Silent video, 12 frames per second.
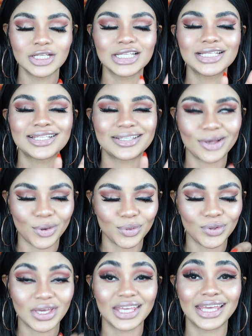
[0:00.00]
So
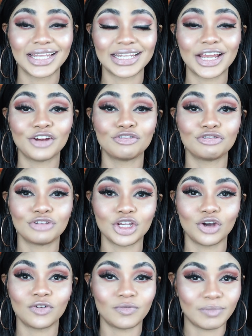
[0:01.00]
you can get every
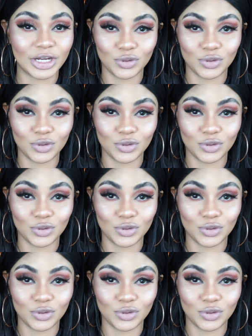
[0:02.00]
of my